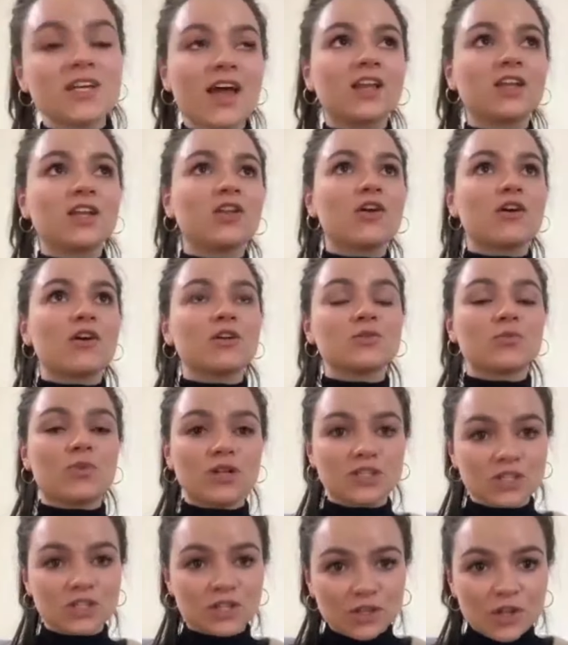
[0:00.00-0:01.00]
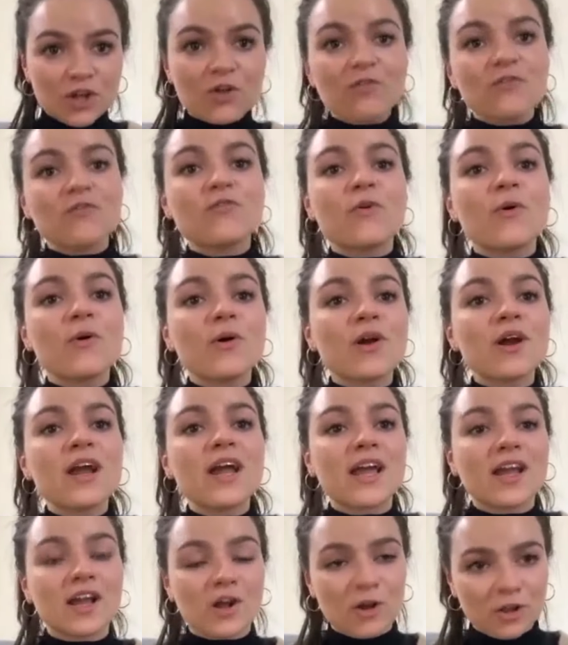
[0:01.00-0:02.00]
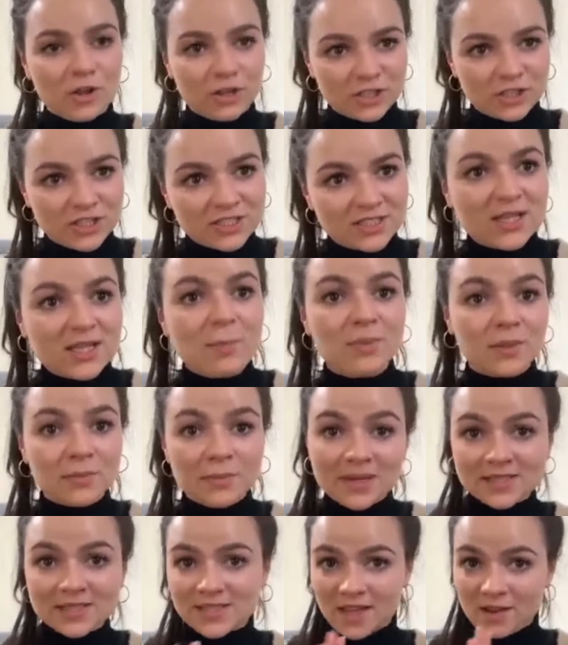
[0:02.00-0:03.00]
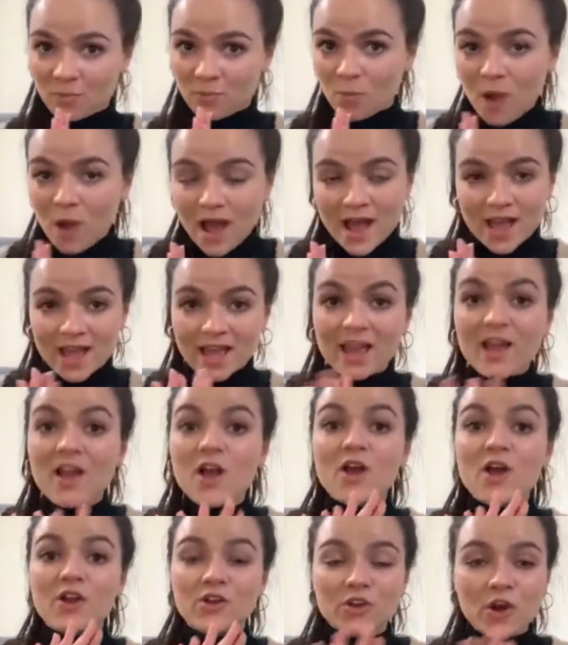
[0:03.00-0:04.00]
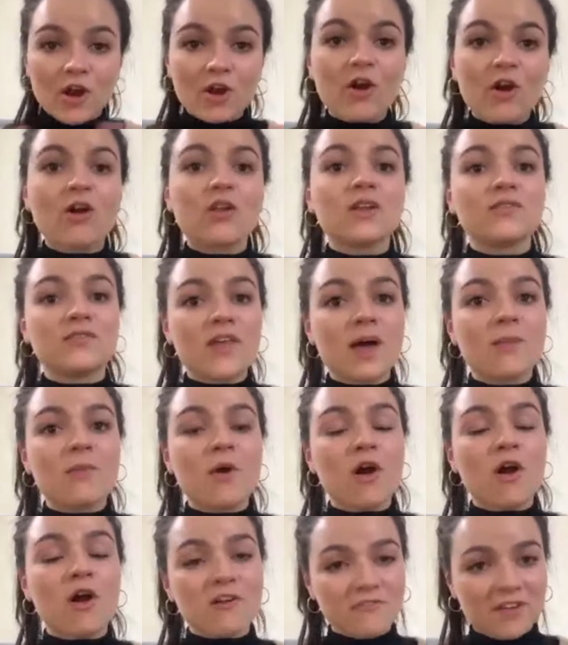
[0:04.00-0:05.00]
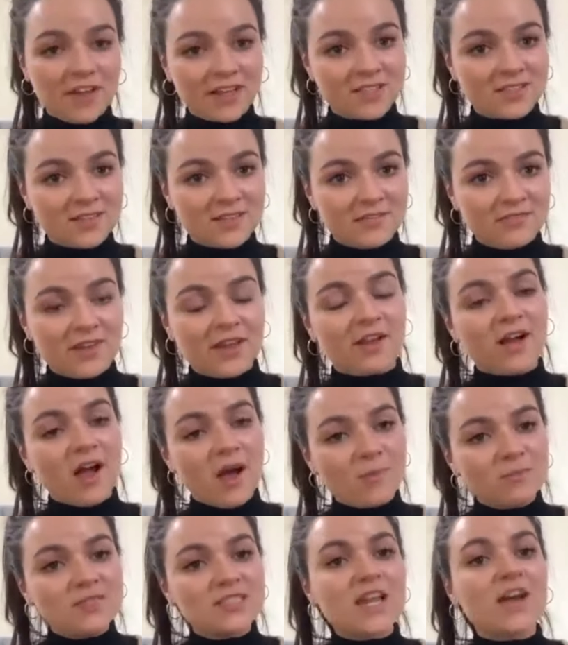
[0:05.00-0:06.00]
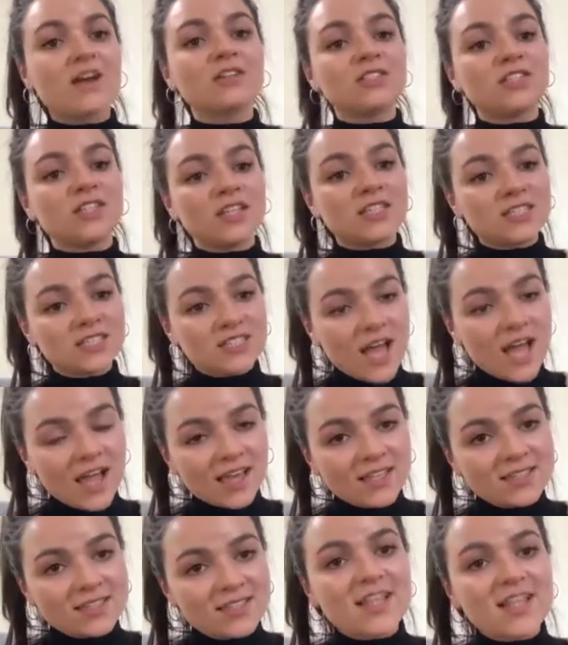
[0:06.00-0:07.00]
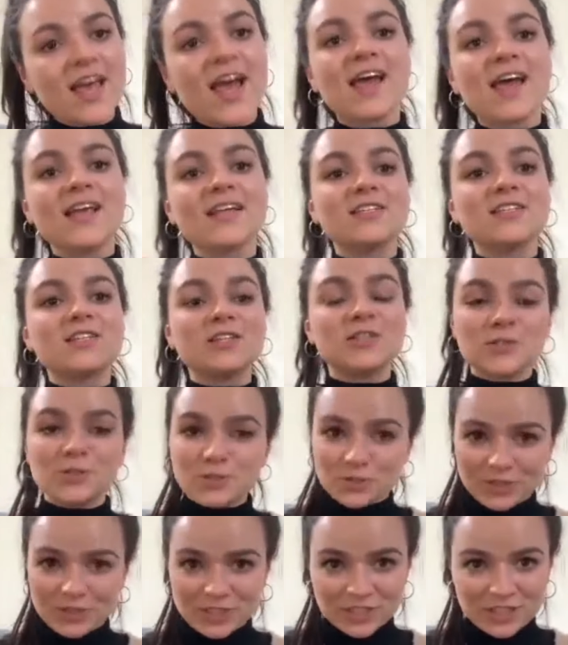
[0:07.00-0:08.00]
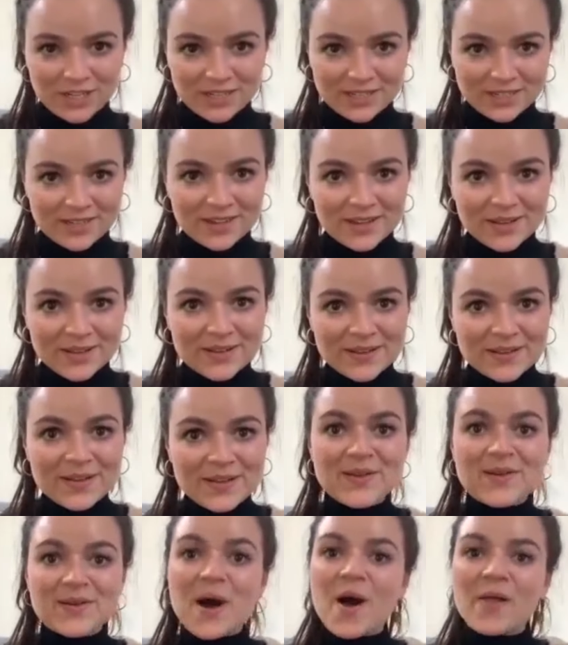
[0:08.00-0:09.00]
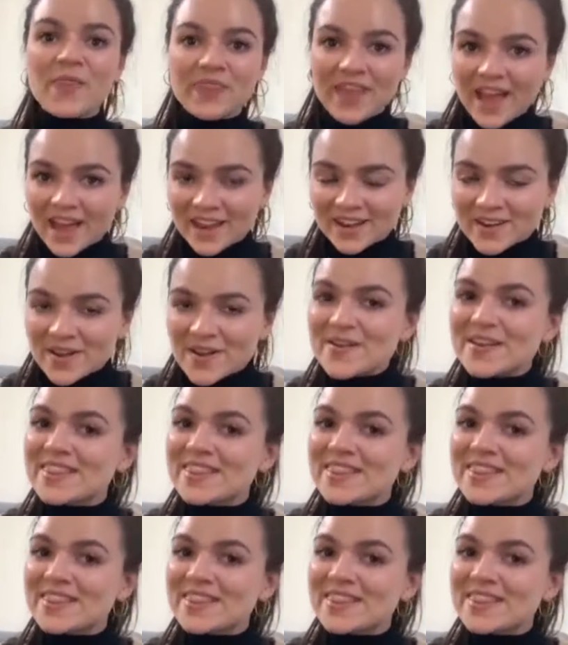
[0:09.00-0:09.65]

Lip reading: and learned what to look for in collagen supplements and why not all of them are effective. It comes down to the science and the nutrition. On that note,